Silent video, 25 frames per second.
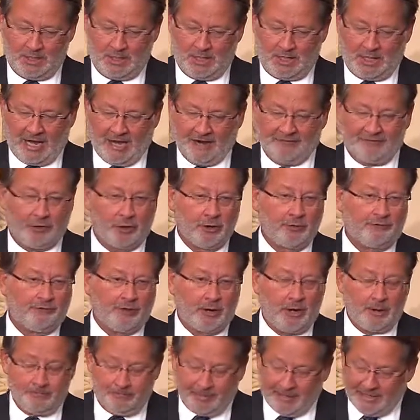I've heard
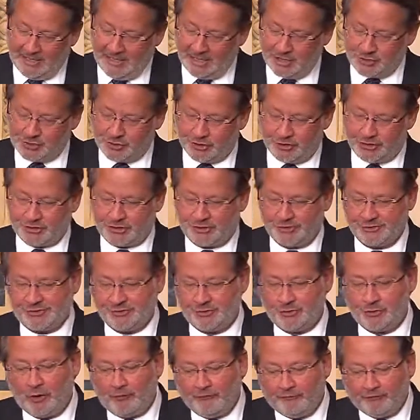from pediatricians who
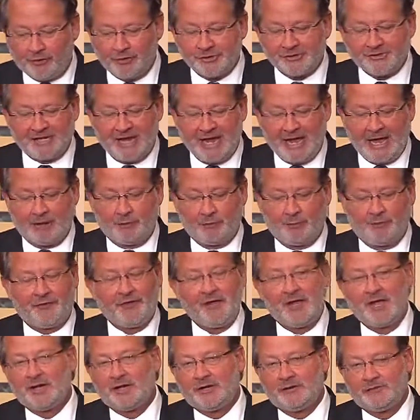know firsthand what
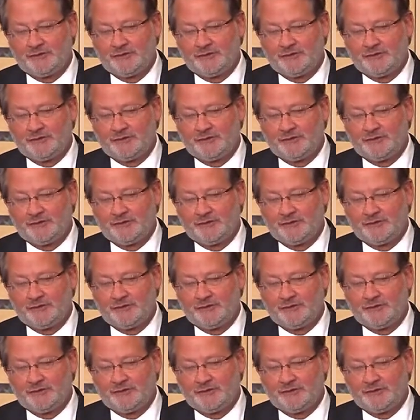the end of